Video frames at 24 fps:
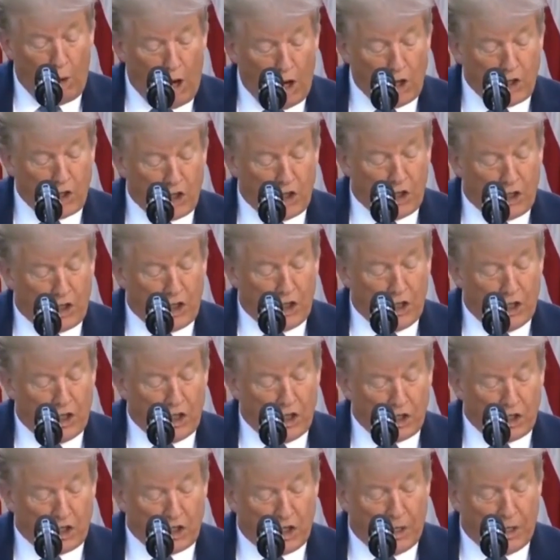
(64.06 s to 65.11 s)
Washington,
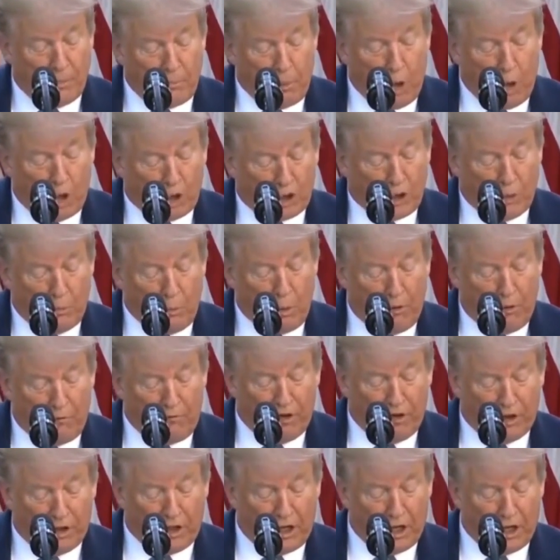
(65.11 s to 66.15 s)
D.C., Baltimore,
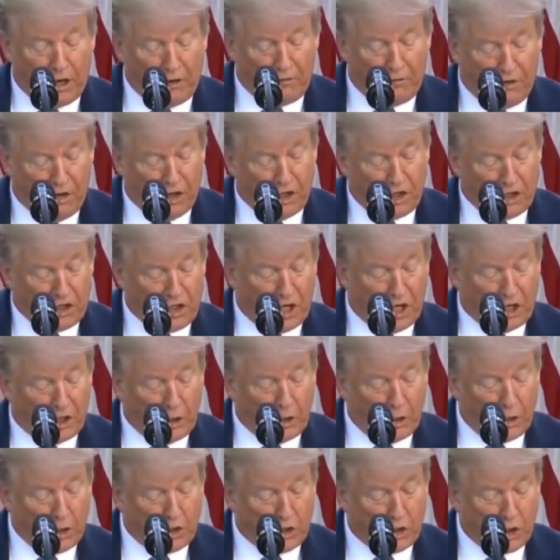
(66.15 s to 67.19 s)
Philadelphia, and St.
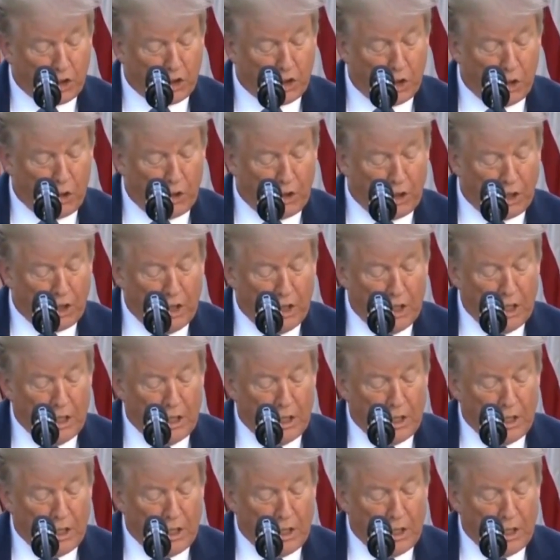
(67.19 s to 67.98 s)
Louis are showing